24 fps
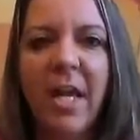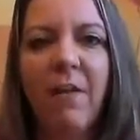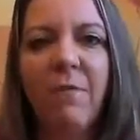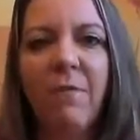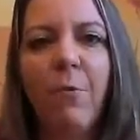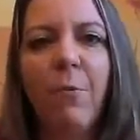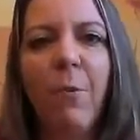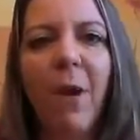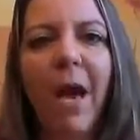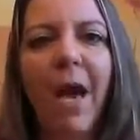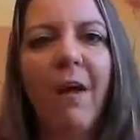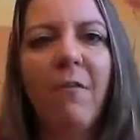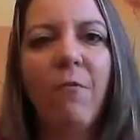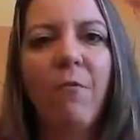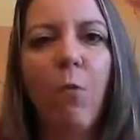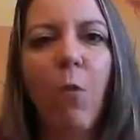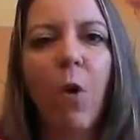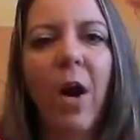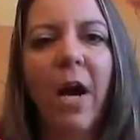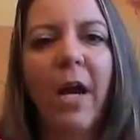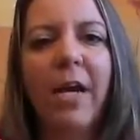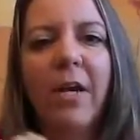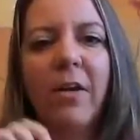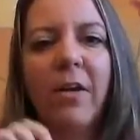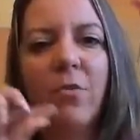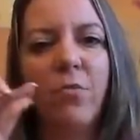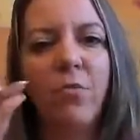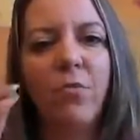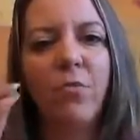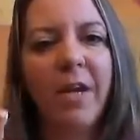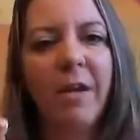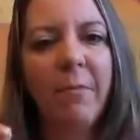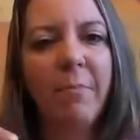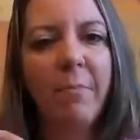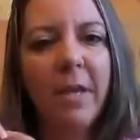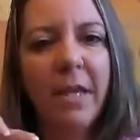If you have wired
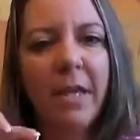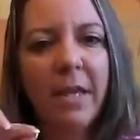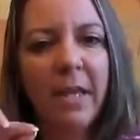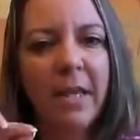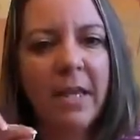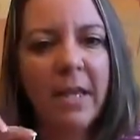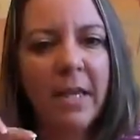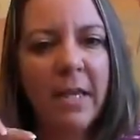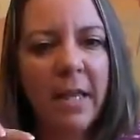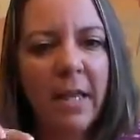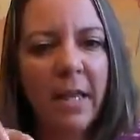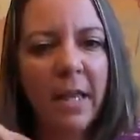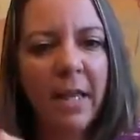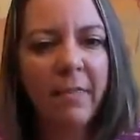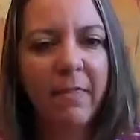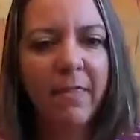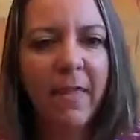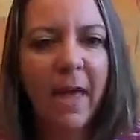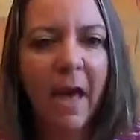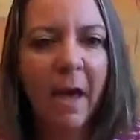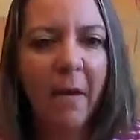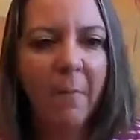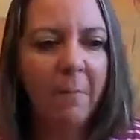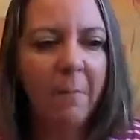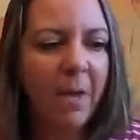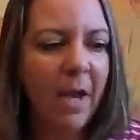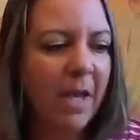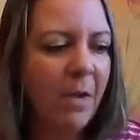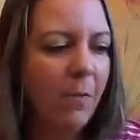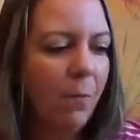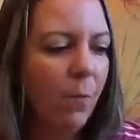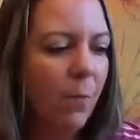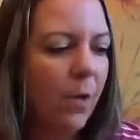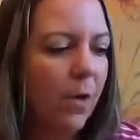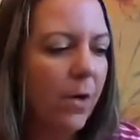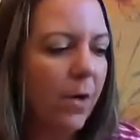ribbon, that
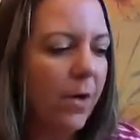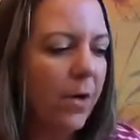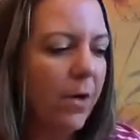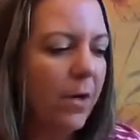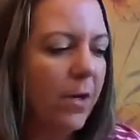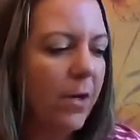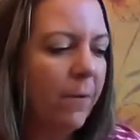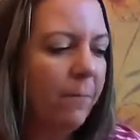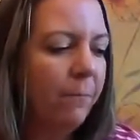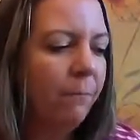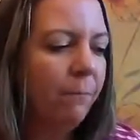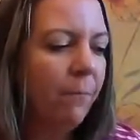might work.